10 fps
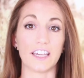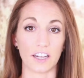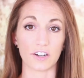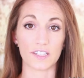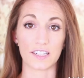
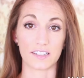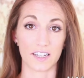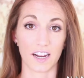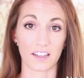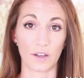here's
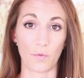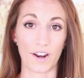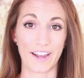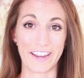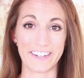exactly
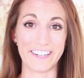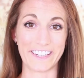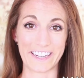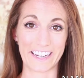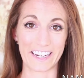what I
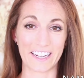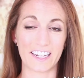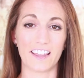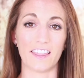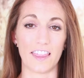did
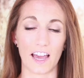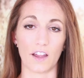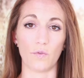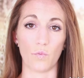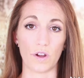
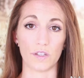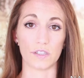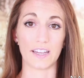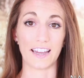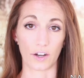that
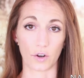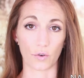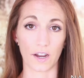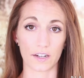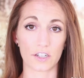was
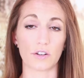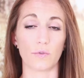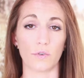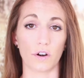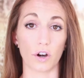incorrect
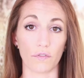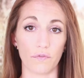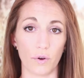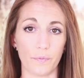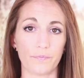or
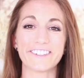hurtful.